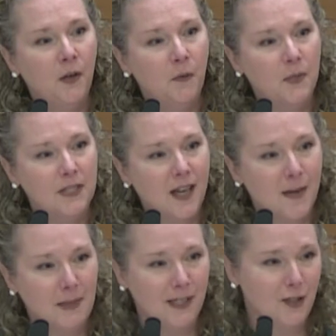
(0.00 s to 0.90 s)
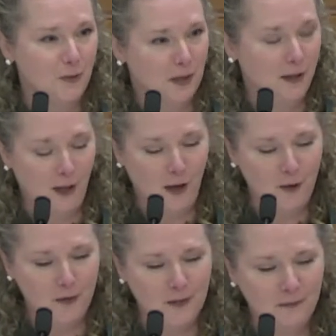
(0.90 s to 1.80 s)
was coming to a
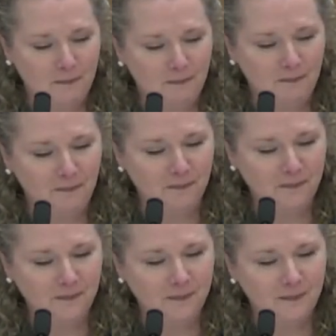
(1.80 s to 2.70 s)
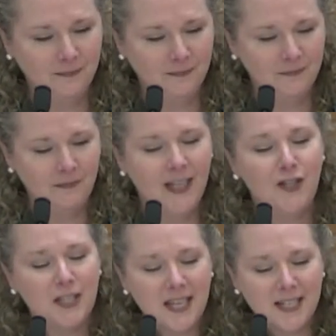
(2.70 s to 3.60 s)
close. And
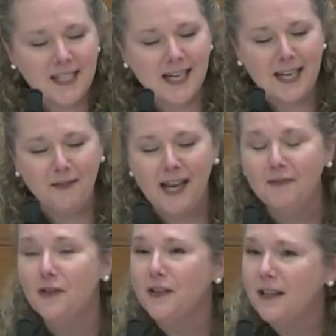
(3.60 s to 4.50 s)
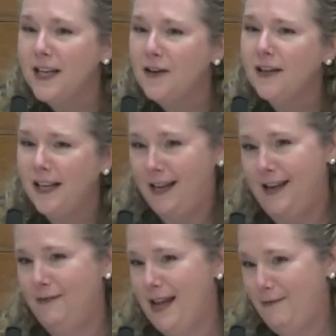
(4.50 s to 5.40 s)
she says that even after the clarity
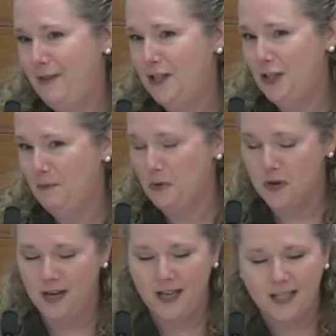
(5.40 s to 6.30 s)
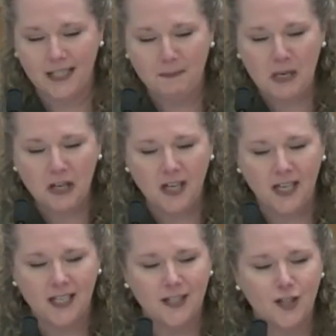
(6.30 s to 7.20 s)
of that vision board
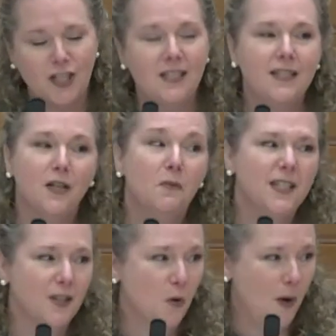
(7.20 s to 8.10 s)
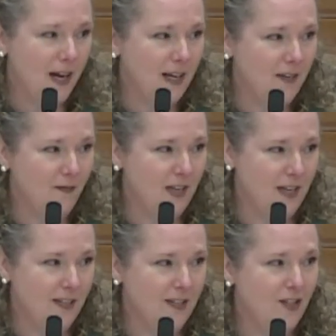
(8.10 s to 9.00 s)
experience, she still wasn't quite
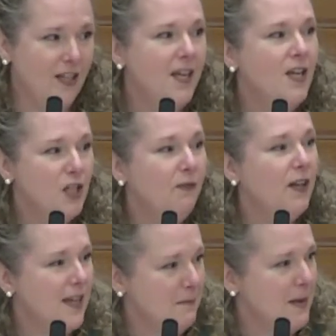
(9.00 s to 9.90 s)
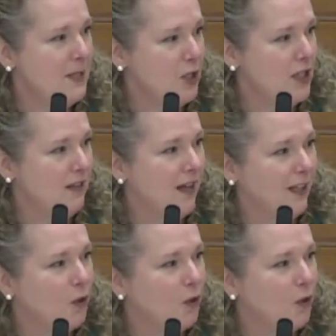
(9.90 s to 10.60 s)
convinced. She felt like maybe she still had a little